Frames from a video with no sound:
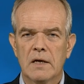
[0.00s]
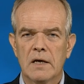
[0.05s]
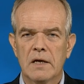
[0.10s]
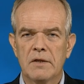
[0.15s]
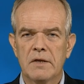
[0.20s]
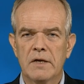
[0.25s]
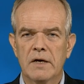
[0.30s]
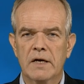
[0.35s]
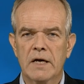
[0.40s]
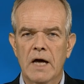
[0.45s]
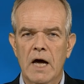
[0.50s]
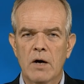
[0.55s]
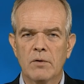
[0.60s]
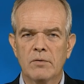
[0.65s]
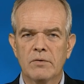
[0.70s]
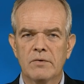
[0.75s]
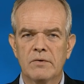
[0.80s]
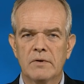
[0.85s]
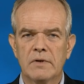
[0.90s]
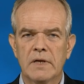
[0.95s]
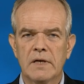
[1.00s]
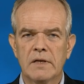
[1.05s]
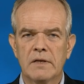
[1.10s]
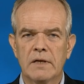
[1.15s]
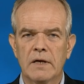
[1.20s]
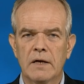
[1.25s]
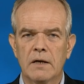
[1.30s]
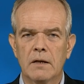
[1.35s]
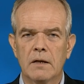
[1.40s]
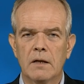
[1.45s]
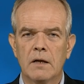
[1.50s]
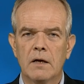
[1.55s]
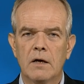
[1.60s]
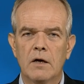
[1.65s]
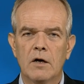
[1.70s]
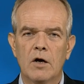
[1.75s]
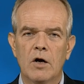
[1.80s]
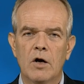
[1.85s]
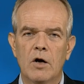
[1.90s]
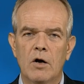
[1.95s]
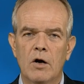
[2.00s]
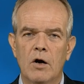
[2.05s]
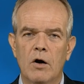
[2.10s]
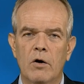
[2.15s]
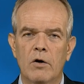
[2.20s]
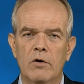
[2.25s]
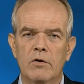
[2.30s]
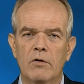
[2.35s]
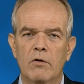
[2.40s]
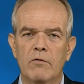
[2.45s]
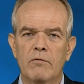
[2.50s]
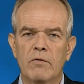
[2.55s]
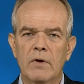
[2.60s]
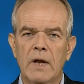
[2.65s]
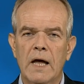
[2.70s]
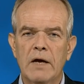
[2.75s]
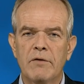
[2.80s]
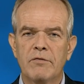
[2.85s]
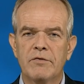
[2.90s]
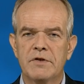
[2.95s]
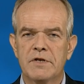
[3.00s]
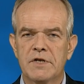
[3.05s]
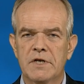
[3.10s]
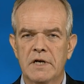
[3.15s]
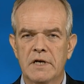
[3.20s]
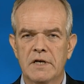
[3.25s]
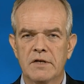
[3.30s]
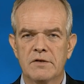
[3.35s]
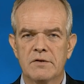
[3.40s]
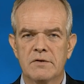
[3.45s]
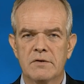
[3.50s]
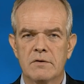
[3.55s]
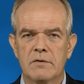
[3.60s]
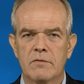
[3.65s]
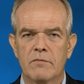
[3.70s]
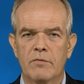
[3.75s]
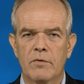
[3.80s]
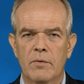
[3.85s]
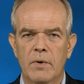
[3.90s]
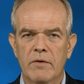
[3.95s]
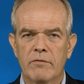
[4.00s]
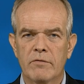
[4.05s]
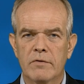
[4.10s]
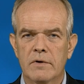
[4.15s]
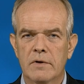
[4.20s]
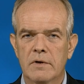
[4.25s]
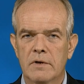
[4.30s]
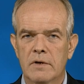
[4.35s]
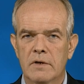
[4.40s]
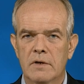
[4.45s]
and the accounts they tell are of lives changed forever.